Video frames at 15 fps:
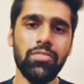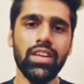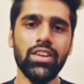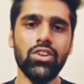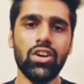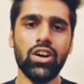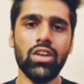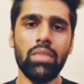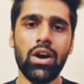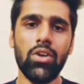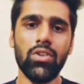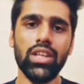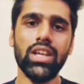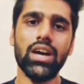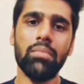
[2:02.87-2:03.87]
we talk
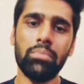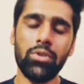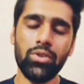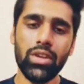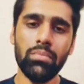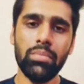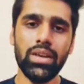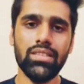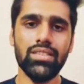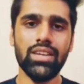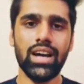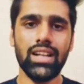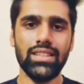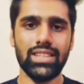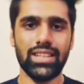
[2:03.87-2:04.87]
about the computer based
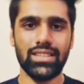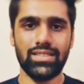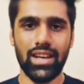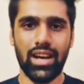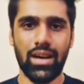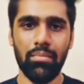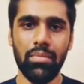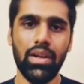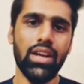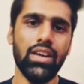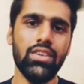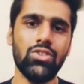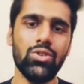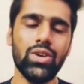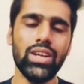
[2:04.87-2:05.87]
IELTS exam,
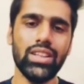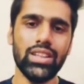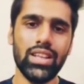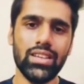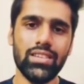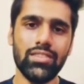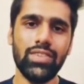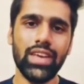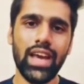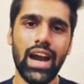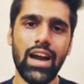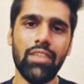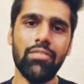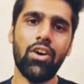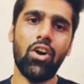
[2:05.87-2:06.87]
so in this we
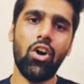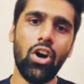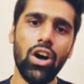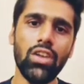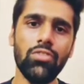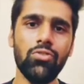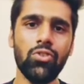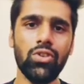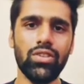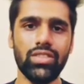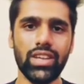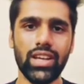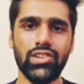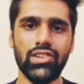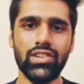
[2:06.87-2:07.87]
have all 4
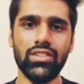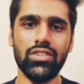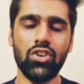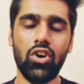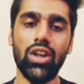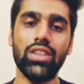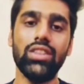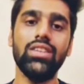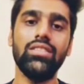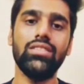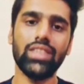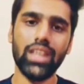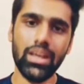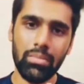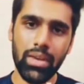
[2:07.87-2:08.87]
sections on the
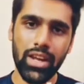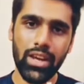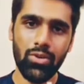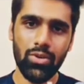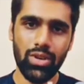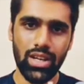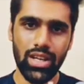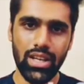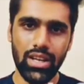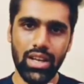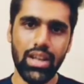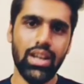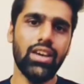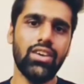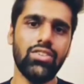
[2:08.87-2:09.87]
same day only.
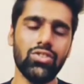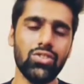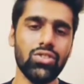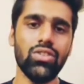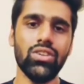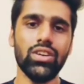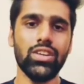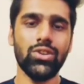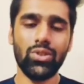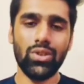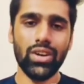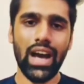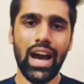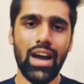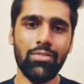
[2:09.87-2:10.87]
So you
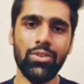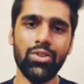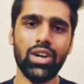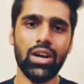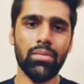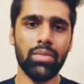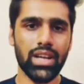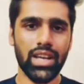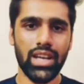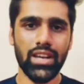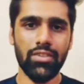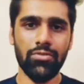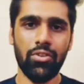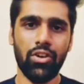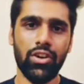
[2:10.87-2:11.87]
don't have to come
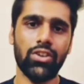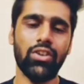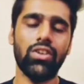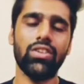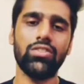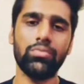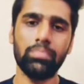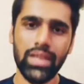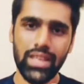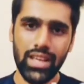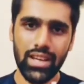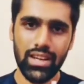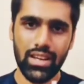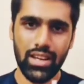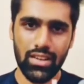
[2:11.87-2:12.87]
again for your
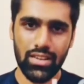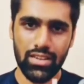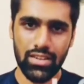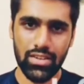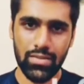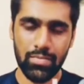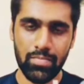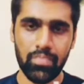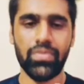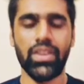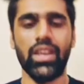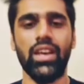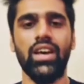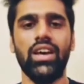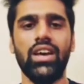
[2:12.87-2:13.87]
speaking test.
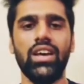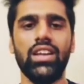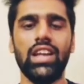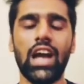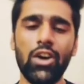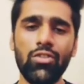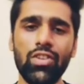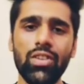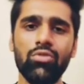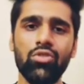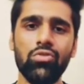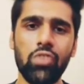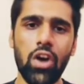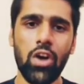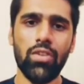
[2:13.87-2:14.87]
Now we
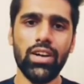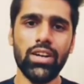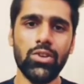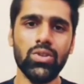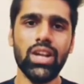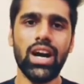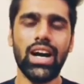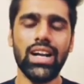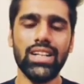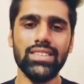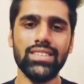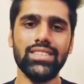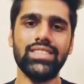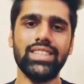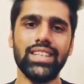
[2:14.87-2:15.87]
move forward to the
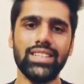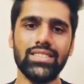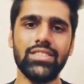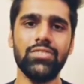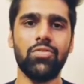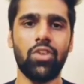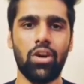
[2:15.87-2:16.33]
IELTS test. In the